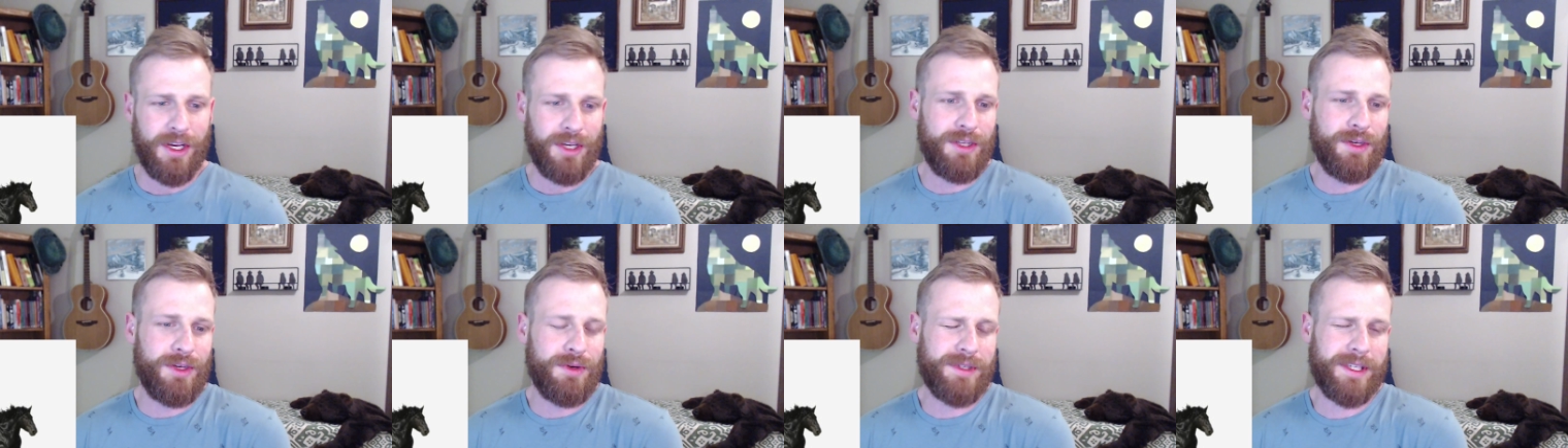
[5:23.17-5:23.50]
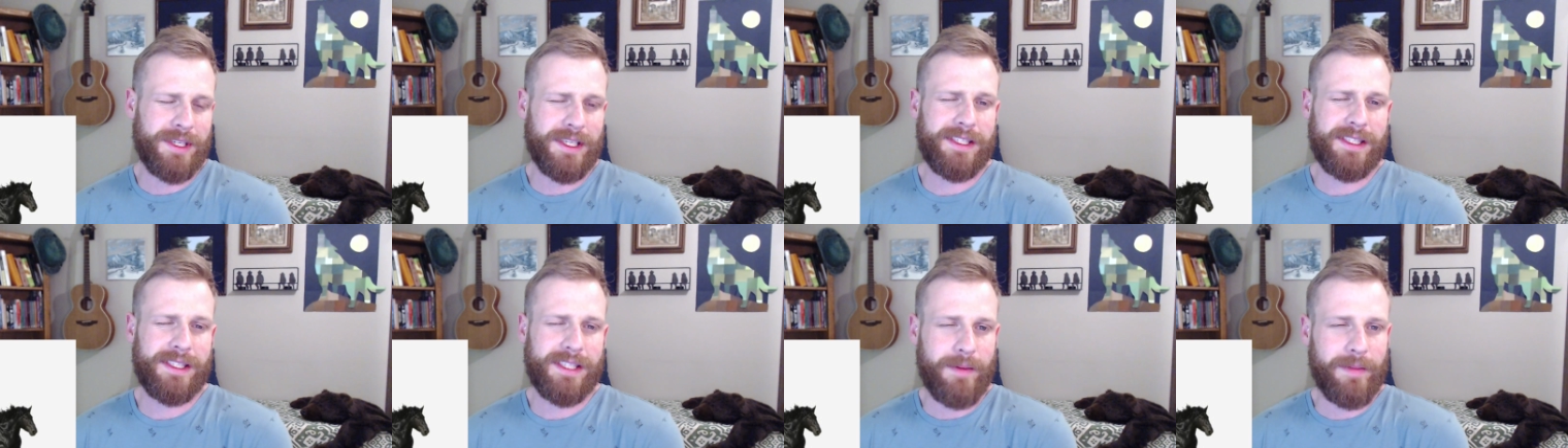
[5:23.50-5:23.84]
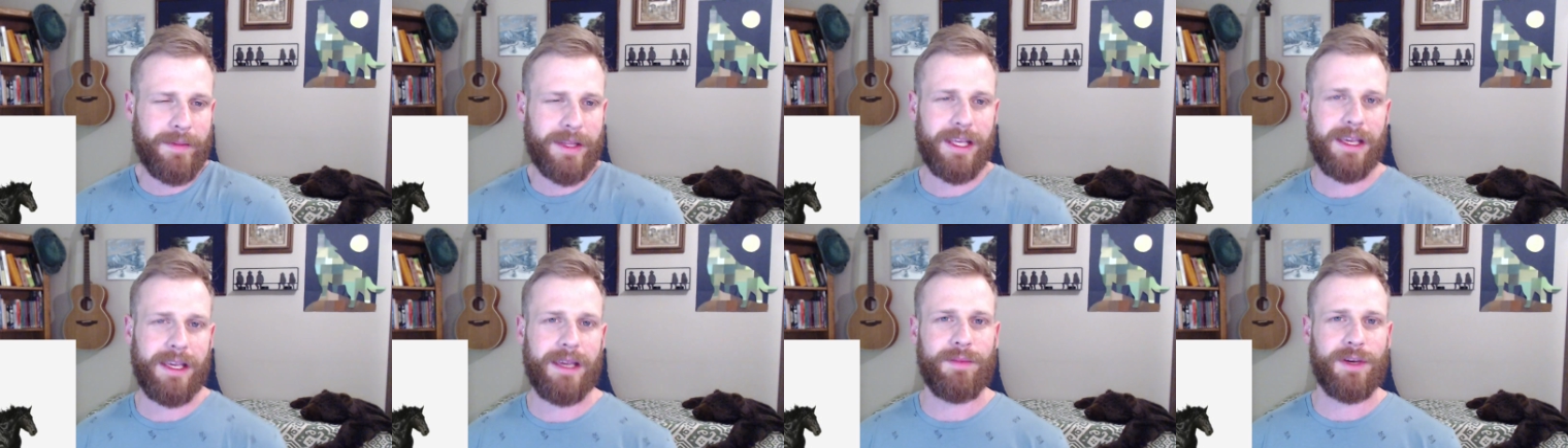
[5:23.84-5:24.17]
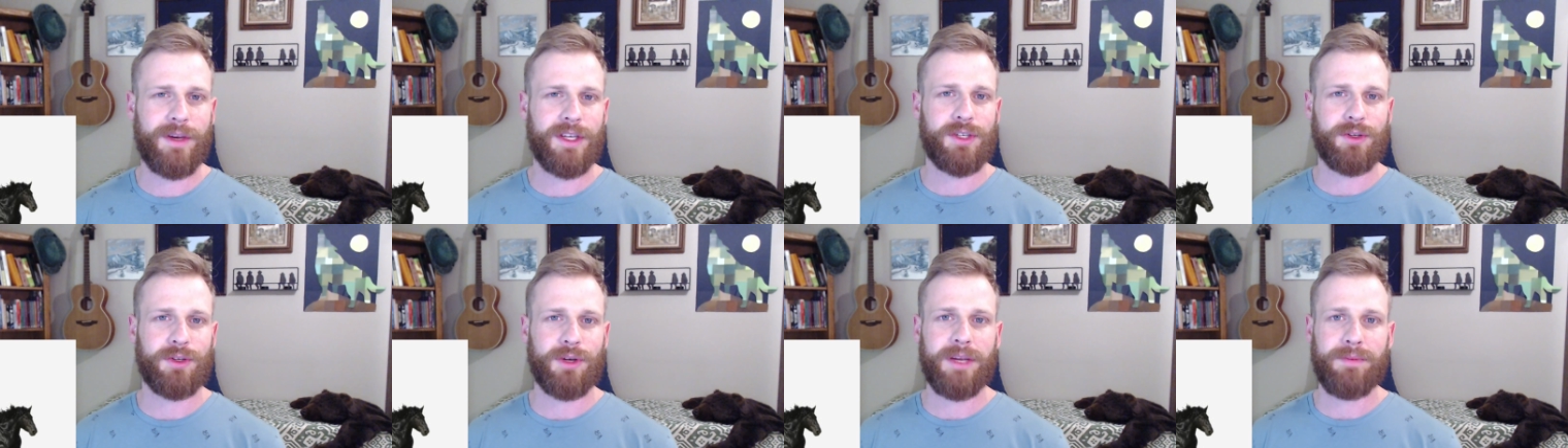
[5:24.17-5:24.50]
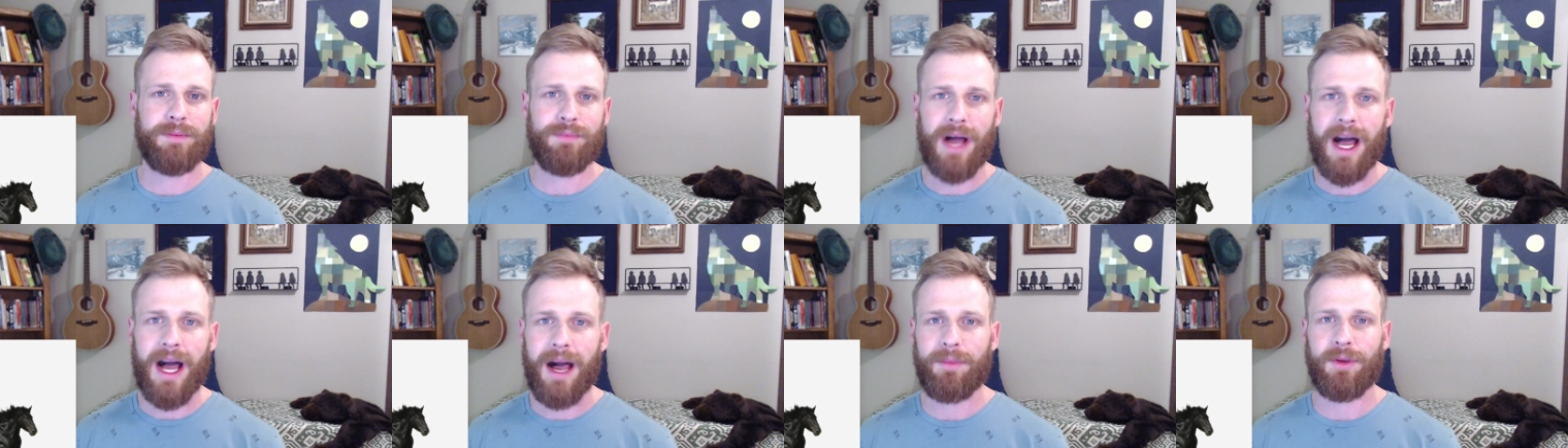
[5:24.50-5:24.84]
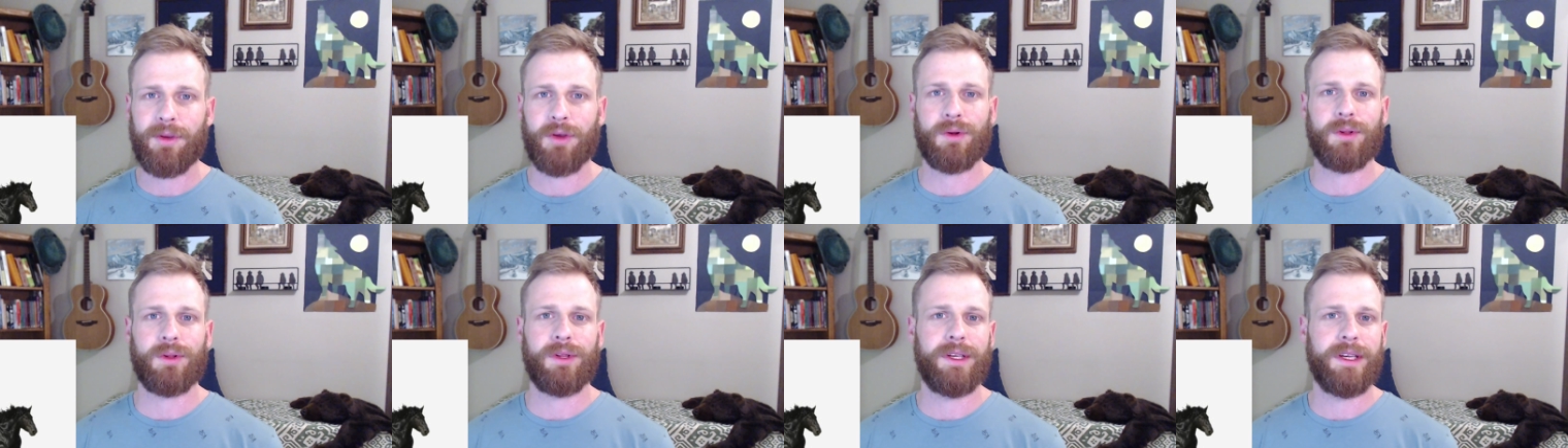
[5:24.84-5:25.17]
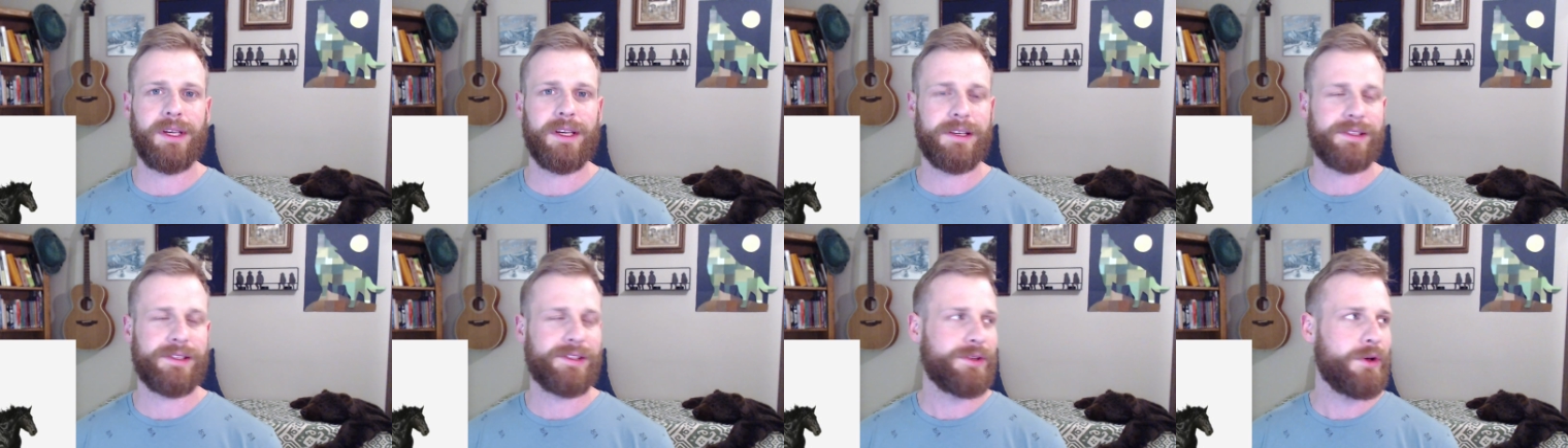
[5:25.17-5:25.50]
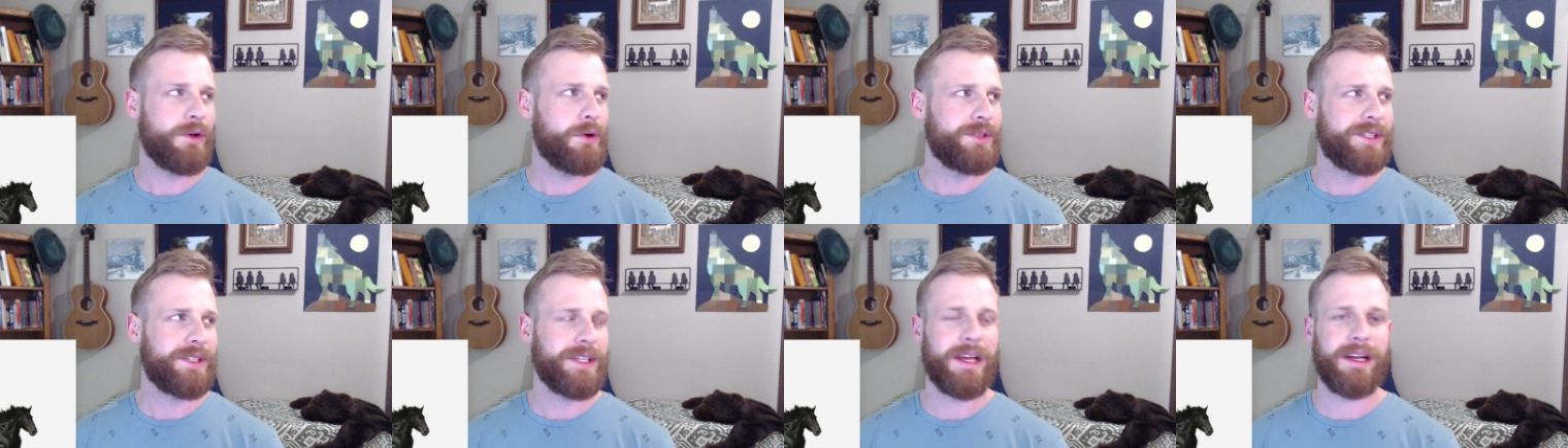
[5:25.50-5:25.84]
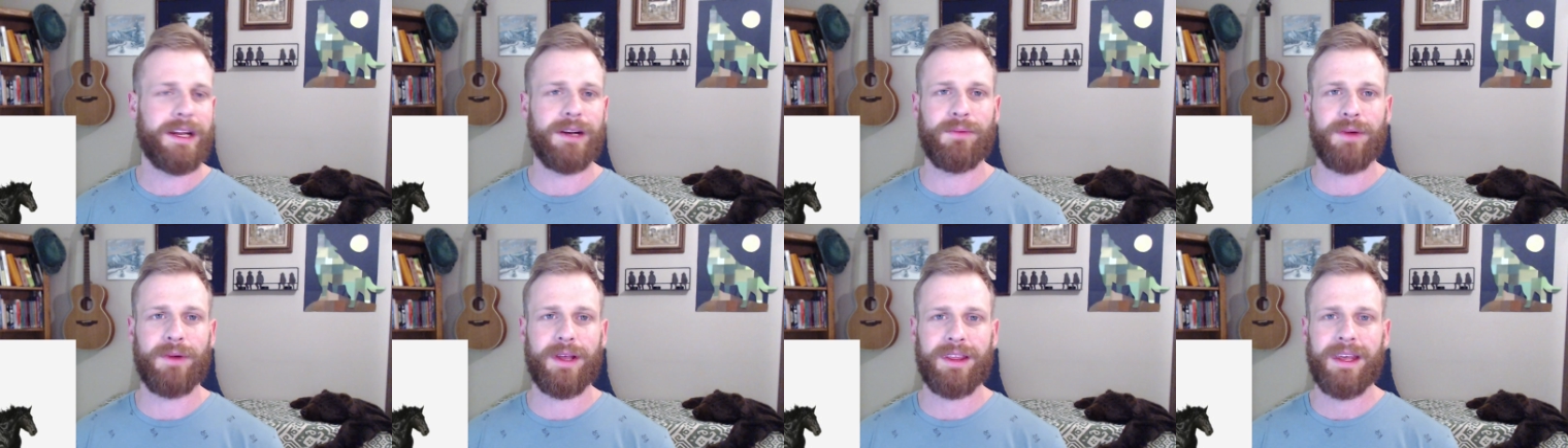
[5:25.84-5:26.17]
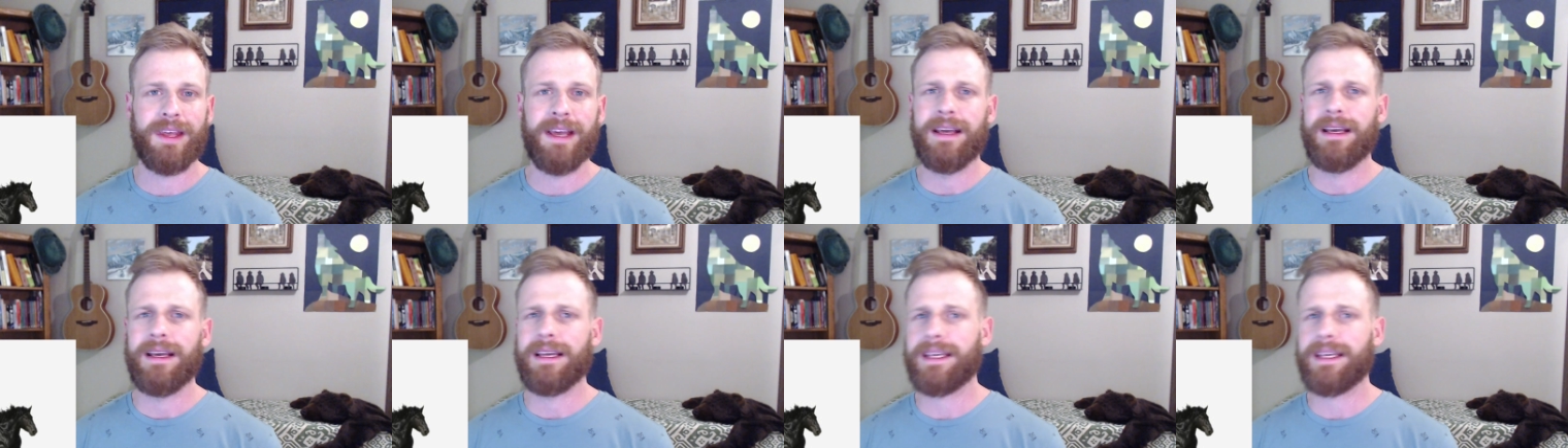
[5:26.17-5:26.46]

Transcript: using some of the imagery popularly associated with